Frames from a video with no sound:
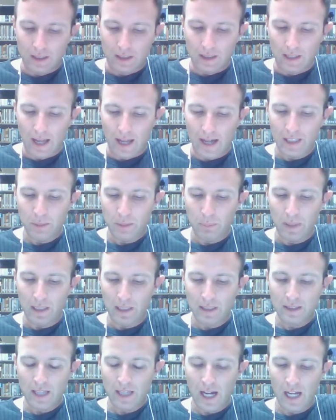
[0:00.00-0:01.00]
last
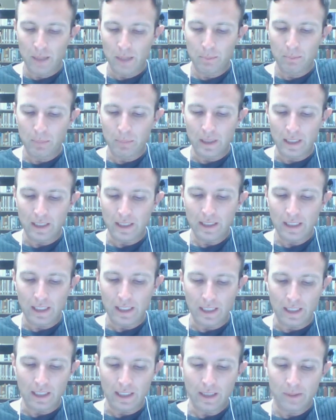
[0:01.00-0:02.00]
ping time
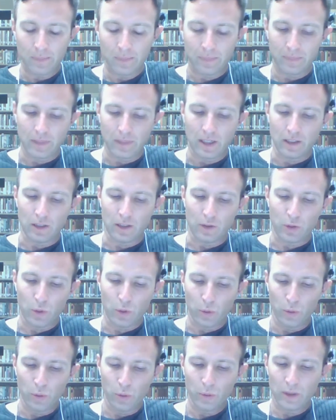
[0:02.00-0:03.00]
PT, and the
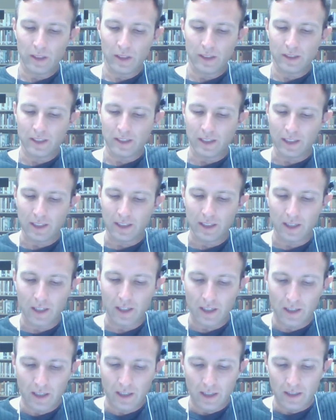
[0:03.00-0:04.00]
2 is the
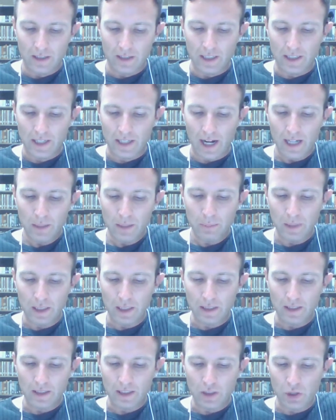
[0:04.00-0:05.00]
guide
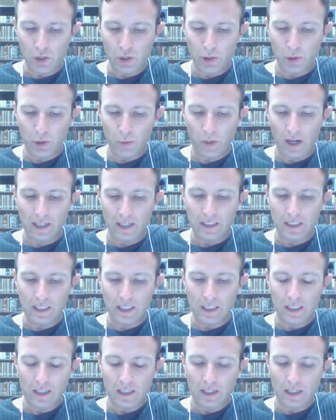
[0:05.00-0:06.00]
P, the
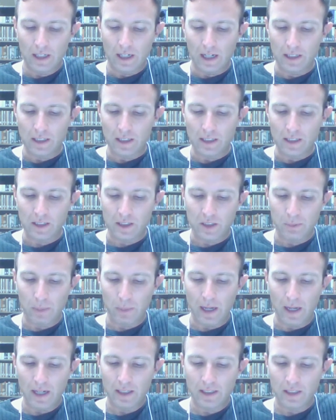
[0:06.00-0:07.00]
GUID, and then the
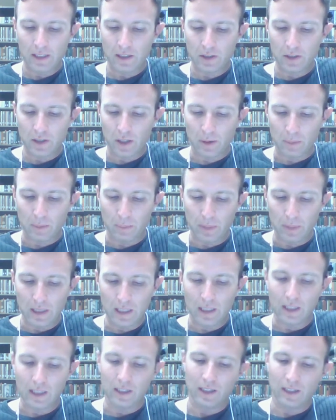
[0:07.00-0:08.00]
space and then the
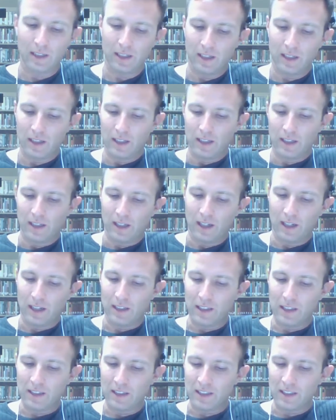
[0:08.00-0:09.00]
P.
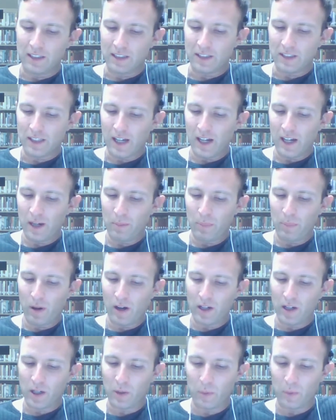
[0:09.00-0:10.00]
And then the desired
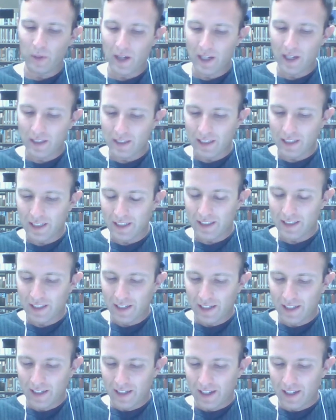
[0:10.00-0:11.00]
Pong array need
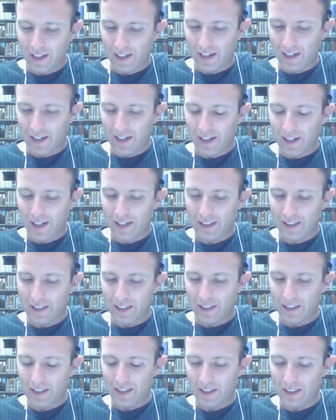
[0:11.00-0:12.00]

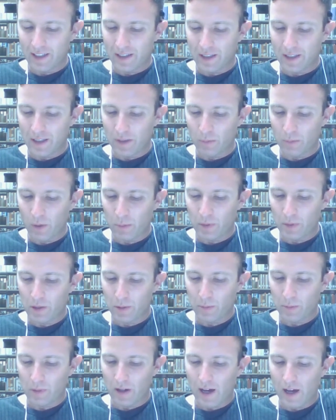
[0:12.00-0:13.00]
the Roman
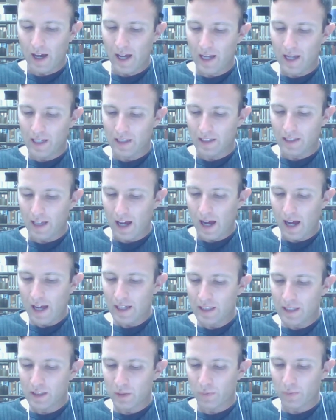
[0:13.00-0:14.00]
numeral I.
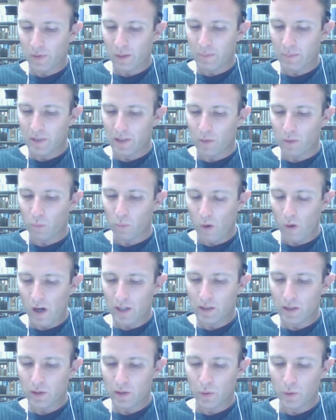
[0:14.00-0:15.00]
I is from the
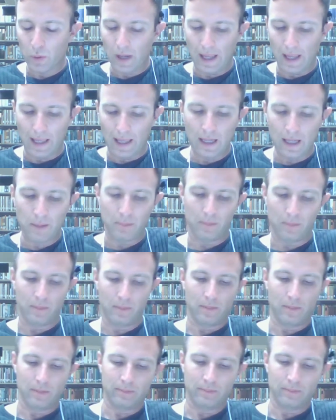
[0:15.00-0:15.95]
1 to M.